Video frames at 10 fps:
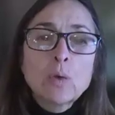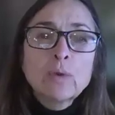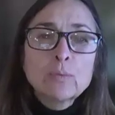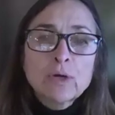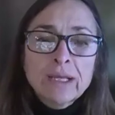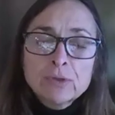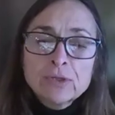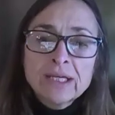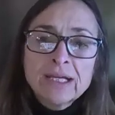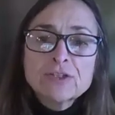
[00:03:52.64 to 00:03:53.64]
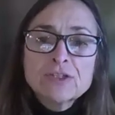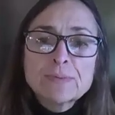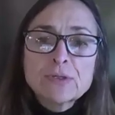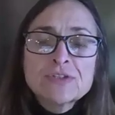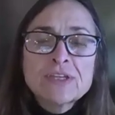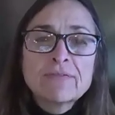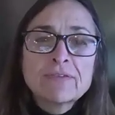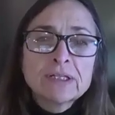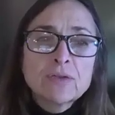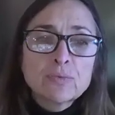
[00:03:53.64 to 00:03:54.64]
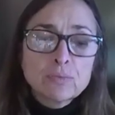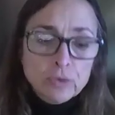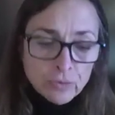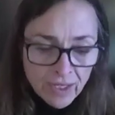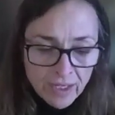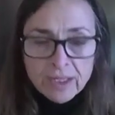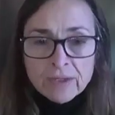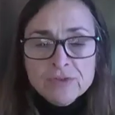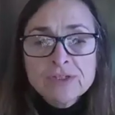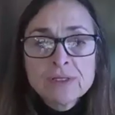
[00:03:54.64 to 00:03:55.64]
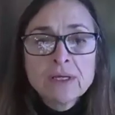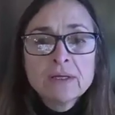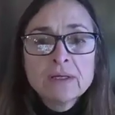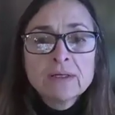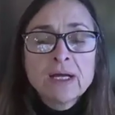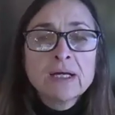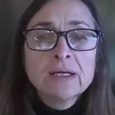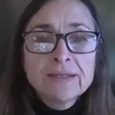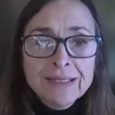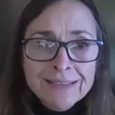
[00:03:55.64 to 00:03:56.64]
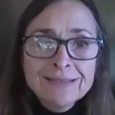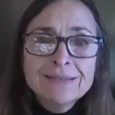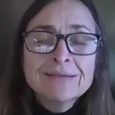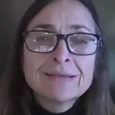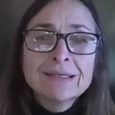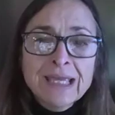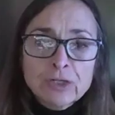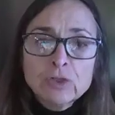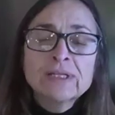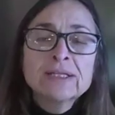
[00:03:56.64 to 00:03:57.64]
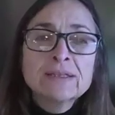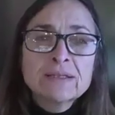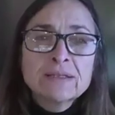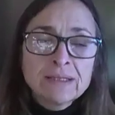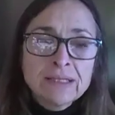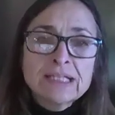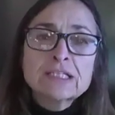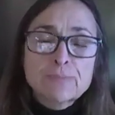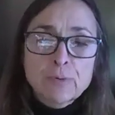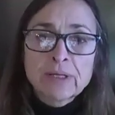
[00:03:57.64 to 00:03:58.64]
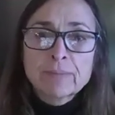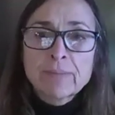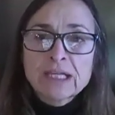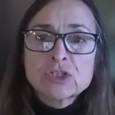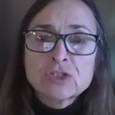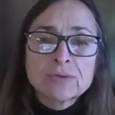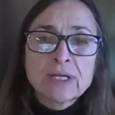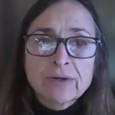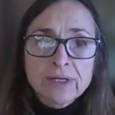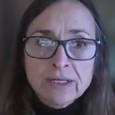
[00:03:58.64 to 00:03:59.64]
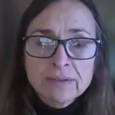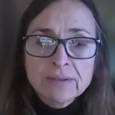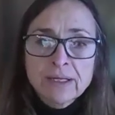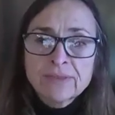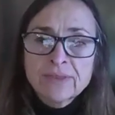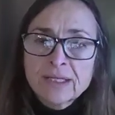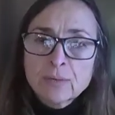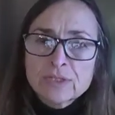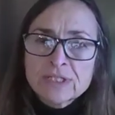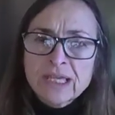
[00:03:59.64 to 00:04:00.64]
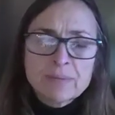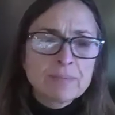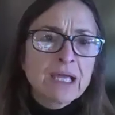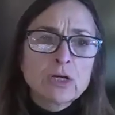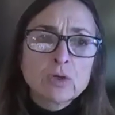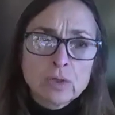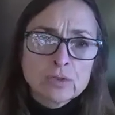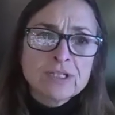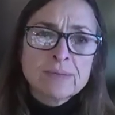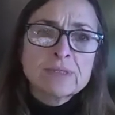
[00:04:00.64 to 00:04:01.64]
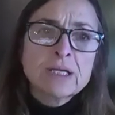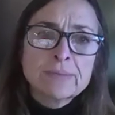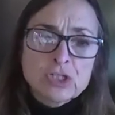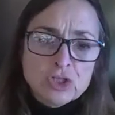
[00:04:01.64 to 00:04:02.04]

we were able to get House Bill 7 through the House in late spring, May, June area. I think it was late May or sometime in